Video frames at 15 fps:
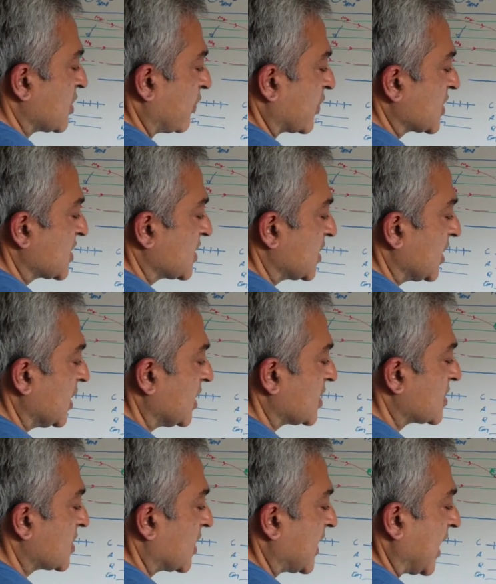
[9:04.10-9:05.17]
different
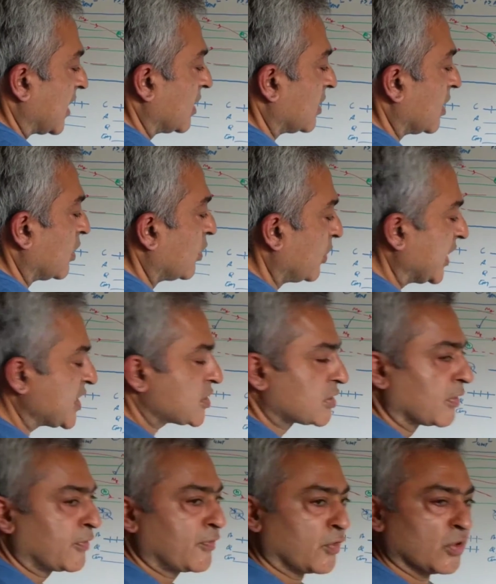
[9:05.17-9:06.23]
seeds can reach
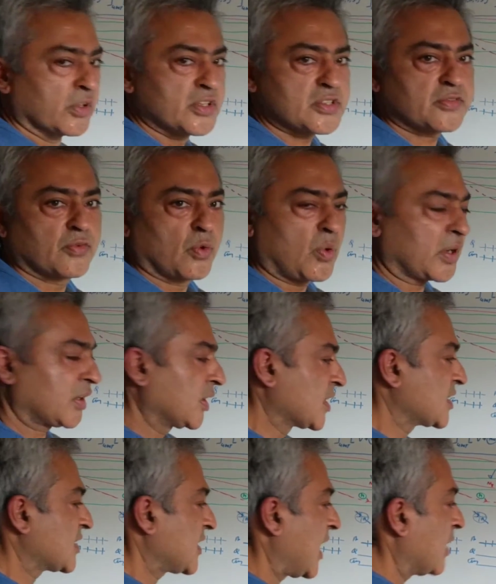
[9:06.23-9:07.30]
the fullness for what they
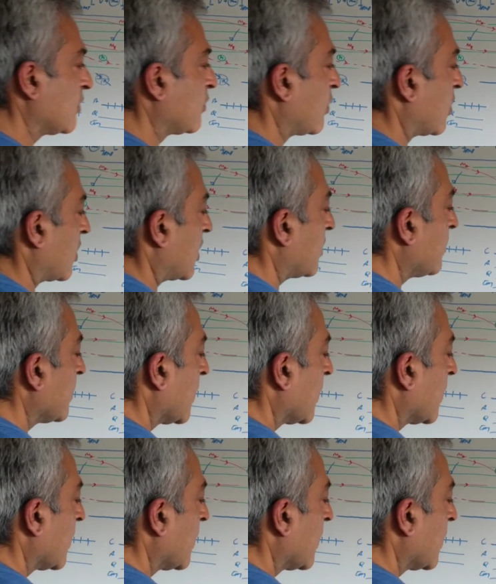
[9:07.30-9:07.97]
stand for.